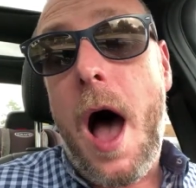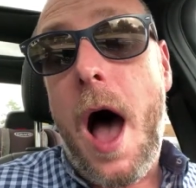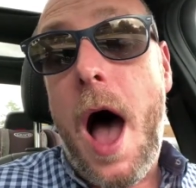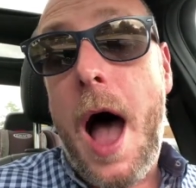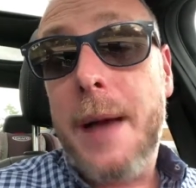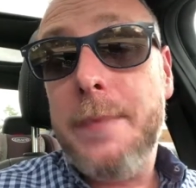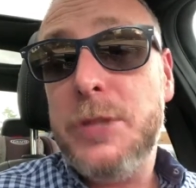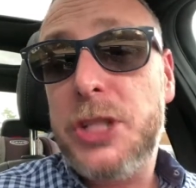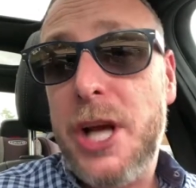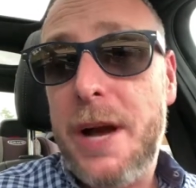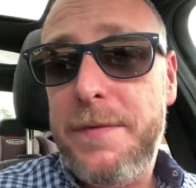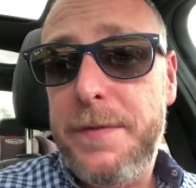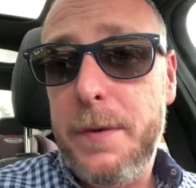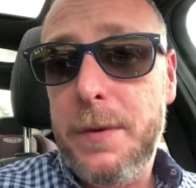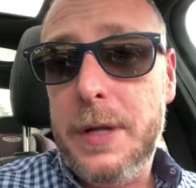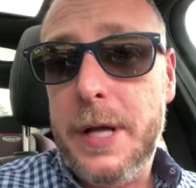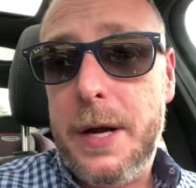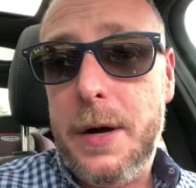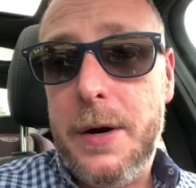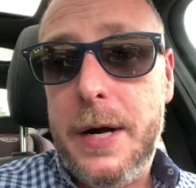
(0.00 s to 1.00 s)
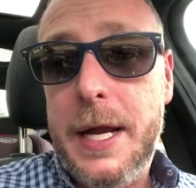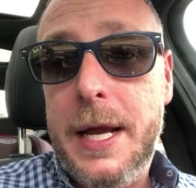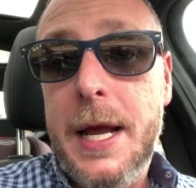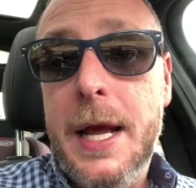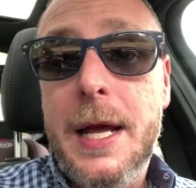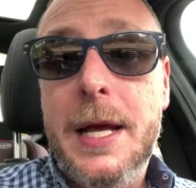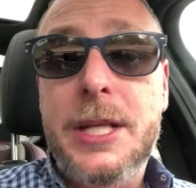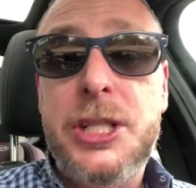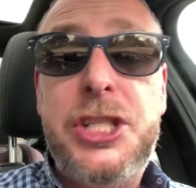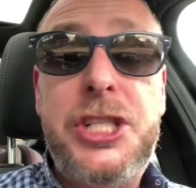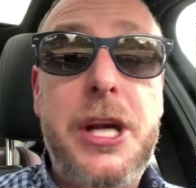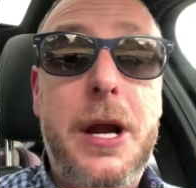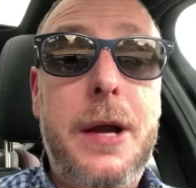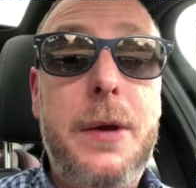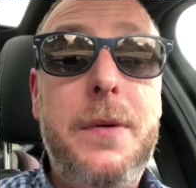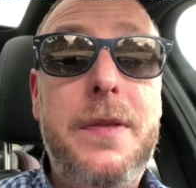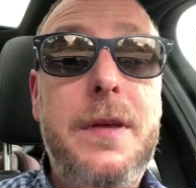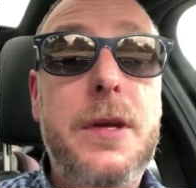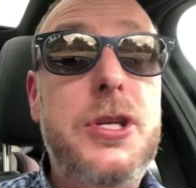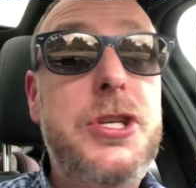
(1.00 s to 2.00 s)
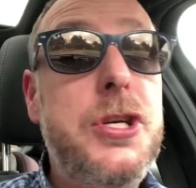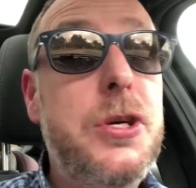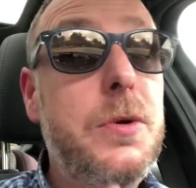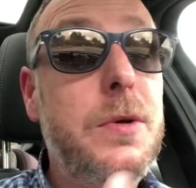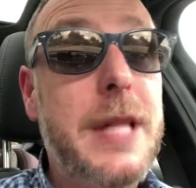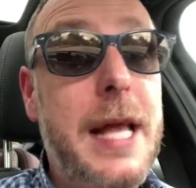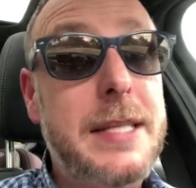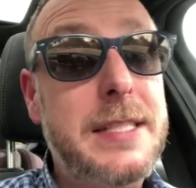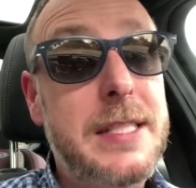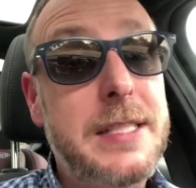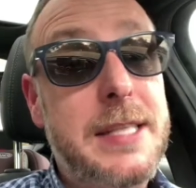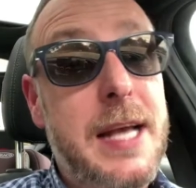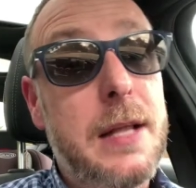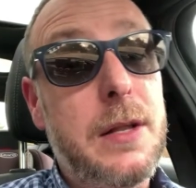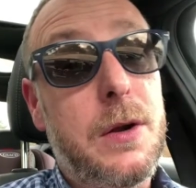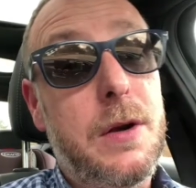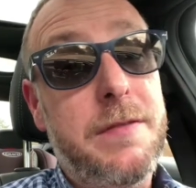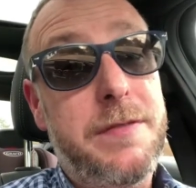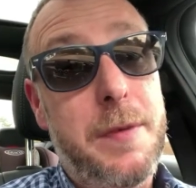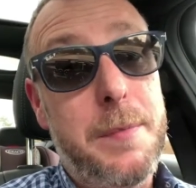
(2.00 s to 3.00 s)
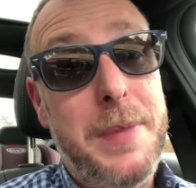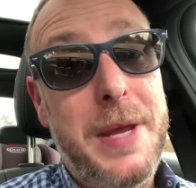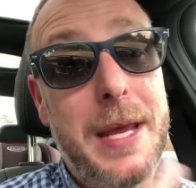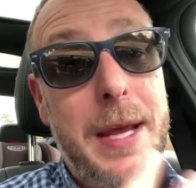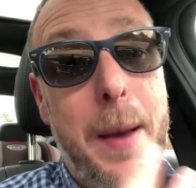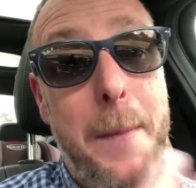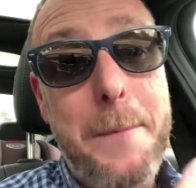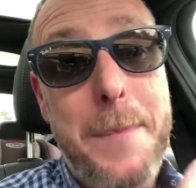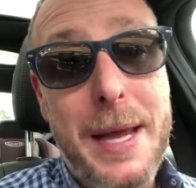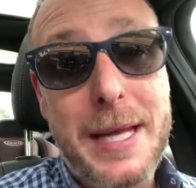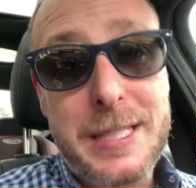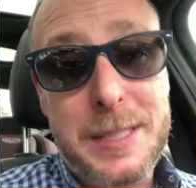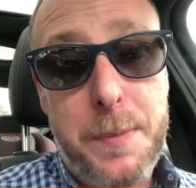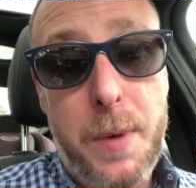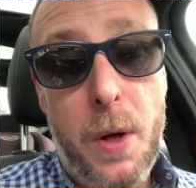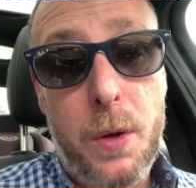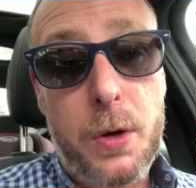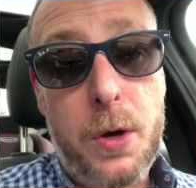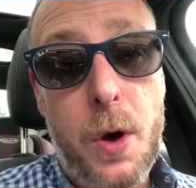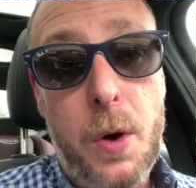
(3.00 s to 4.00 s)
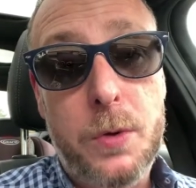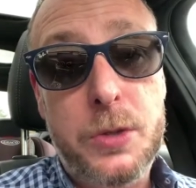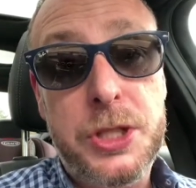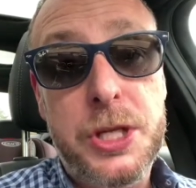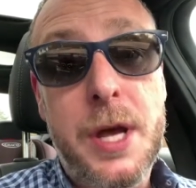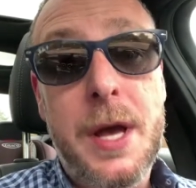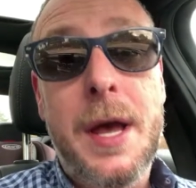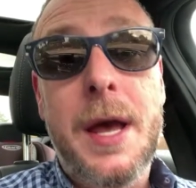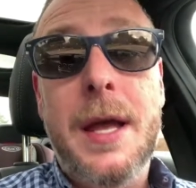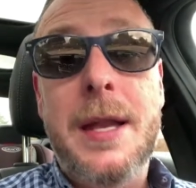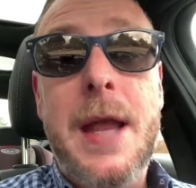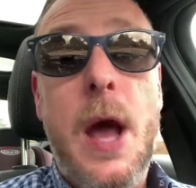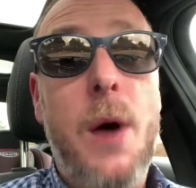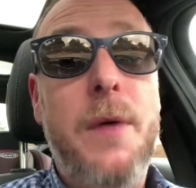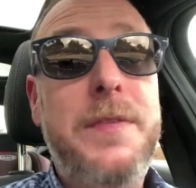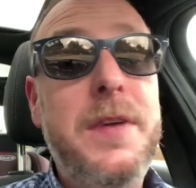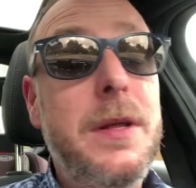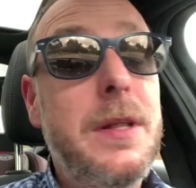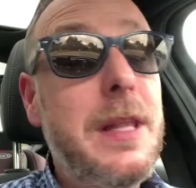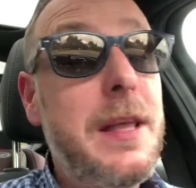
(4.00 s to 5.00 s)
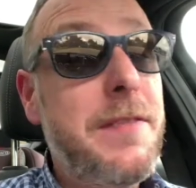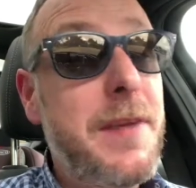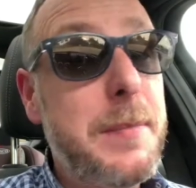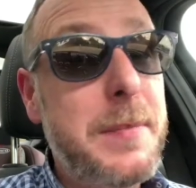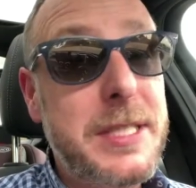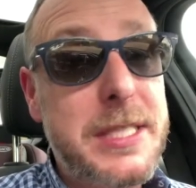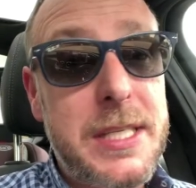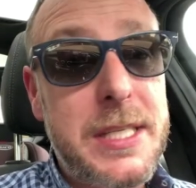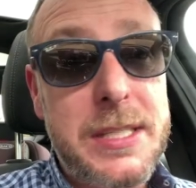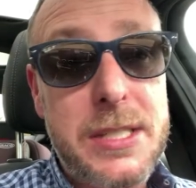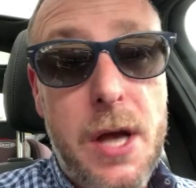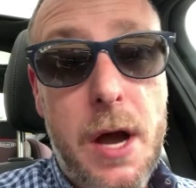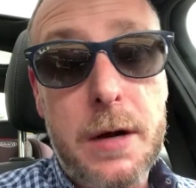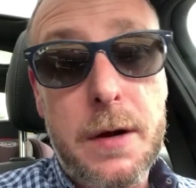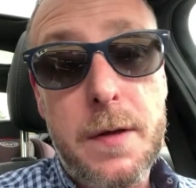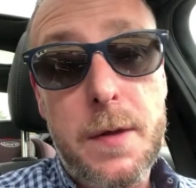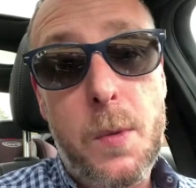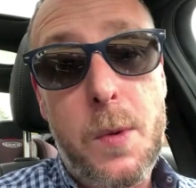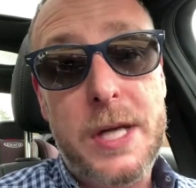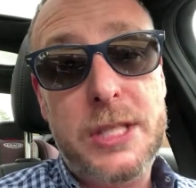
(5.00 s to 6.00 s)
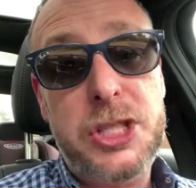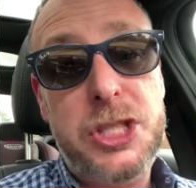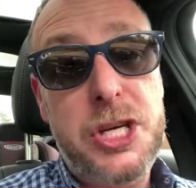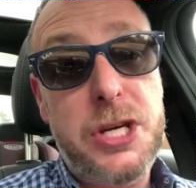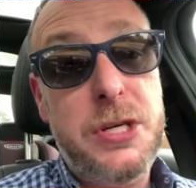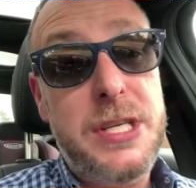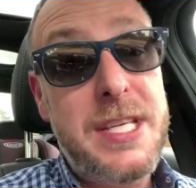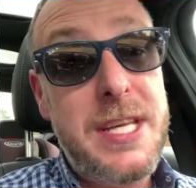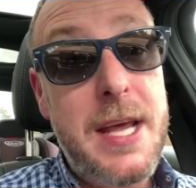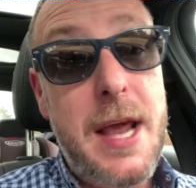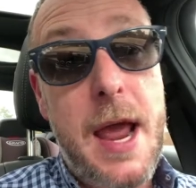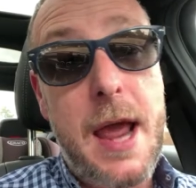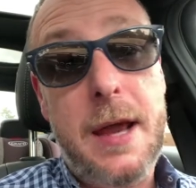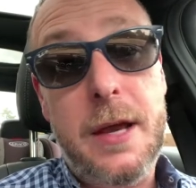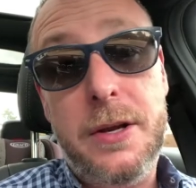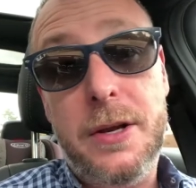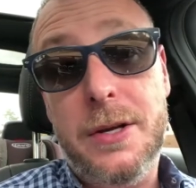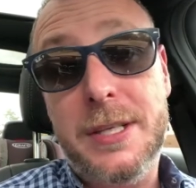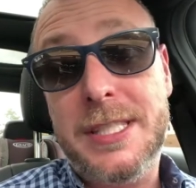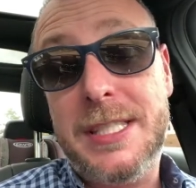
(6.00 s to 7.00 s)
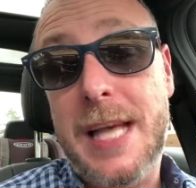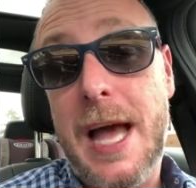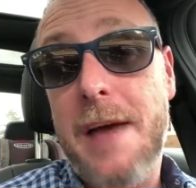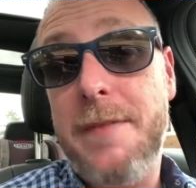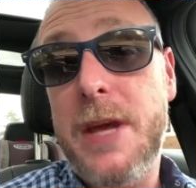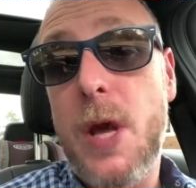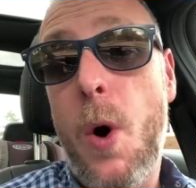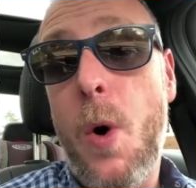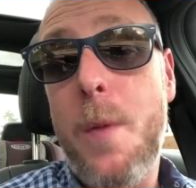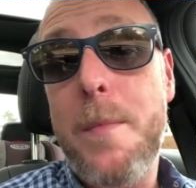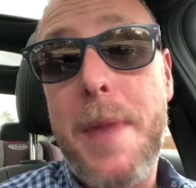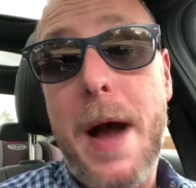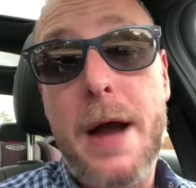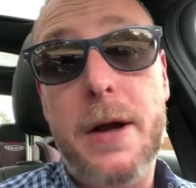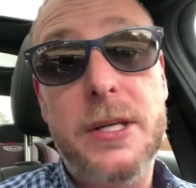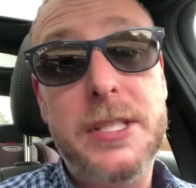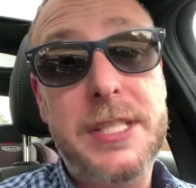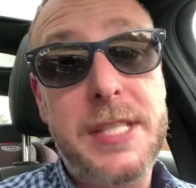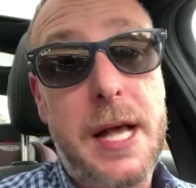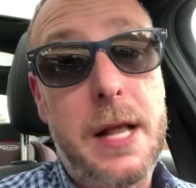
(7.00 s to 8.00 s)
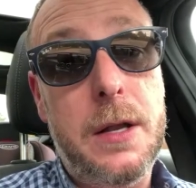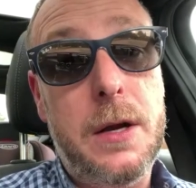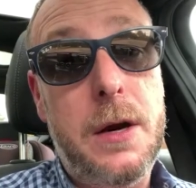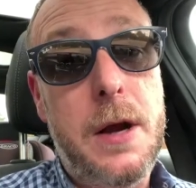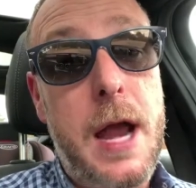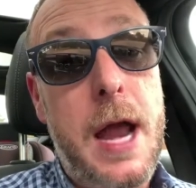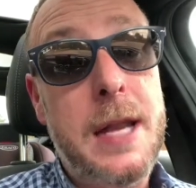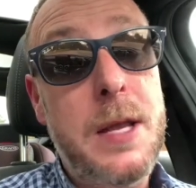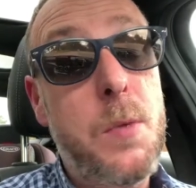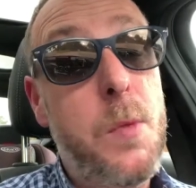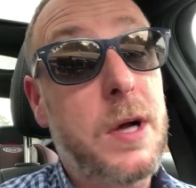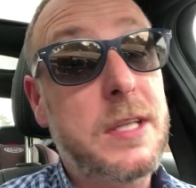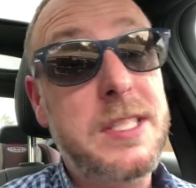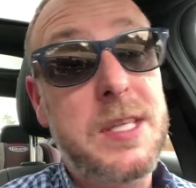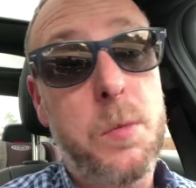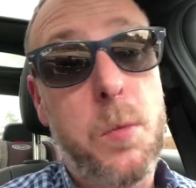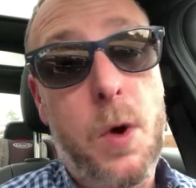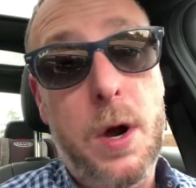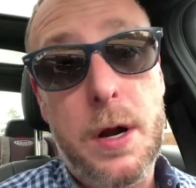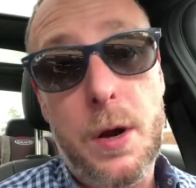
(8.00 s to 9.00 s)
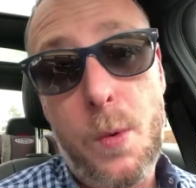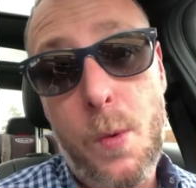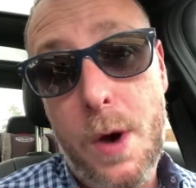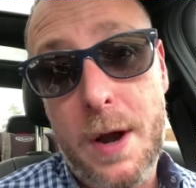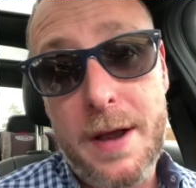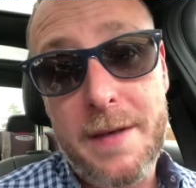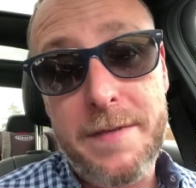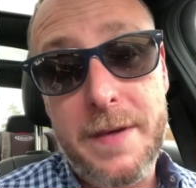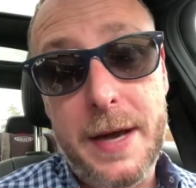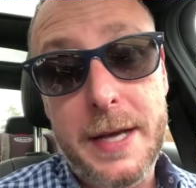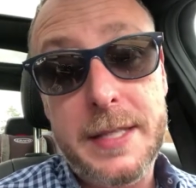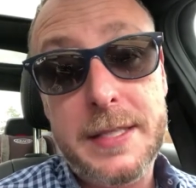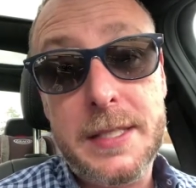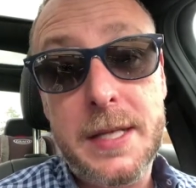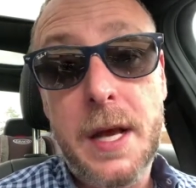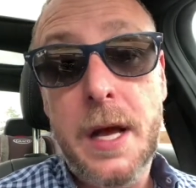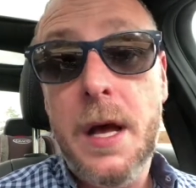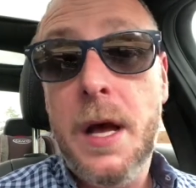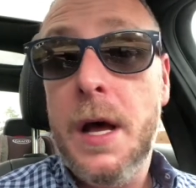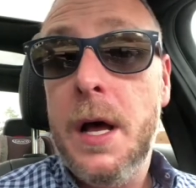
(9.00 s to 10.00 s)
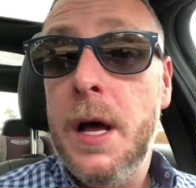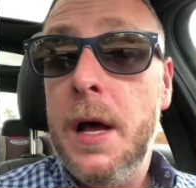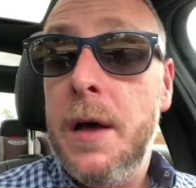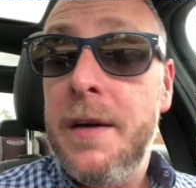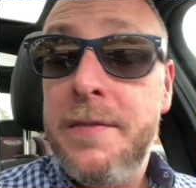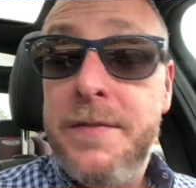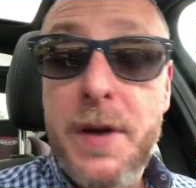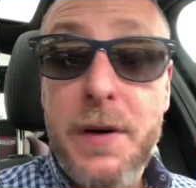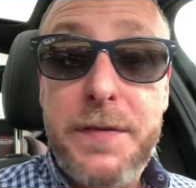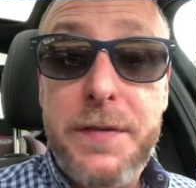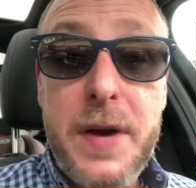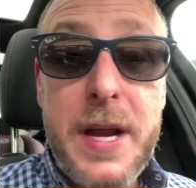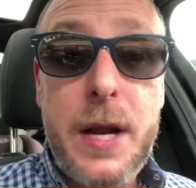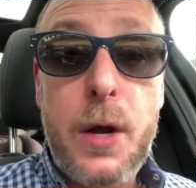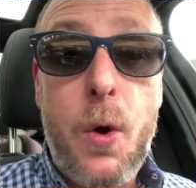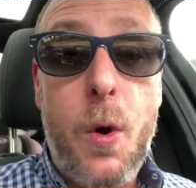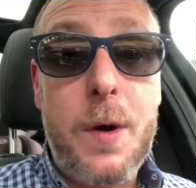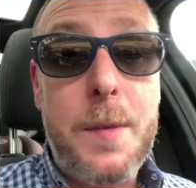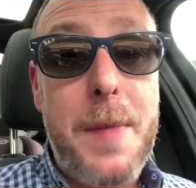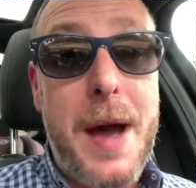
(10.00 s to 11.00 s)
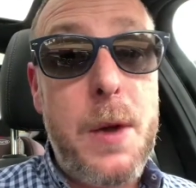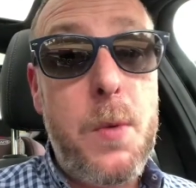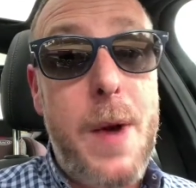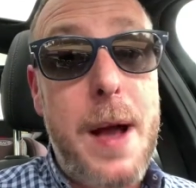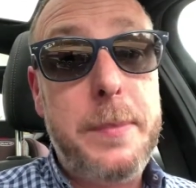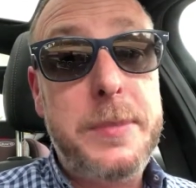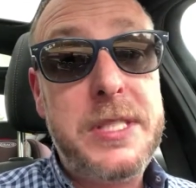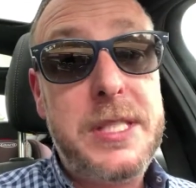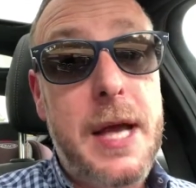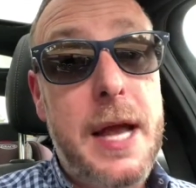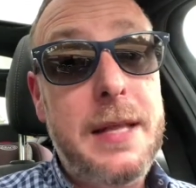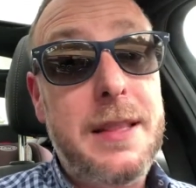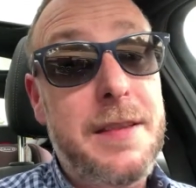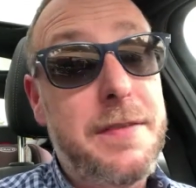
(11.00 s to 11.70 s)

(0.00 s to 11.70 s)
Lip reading: I'm Jeff O'Leary, sharing with you two lessons I learned from being a baseball coach. Now, if you live in Mississauga or the West GTA and you're a savvy home buyer seller and you want some one-on-one advice, feel free to go to my website,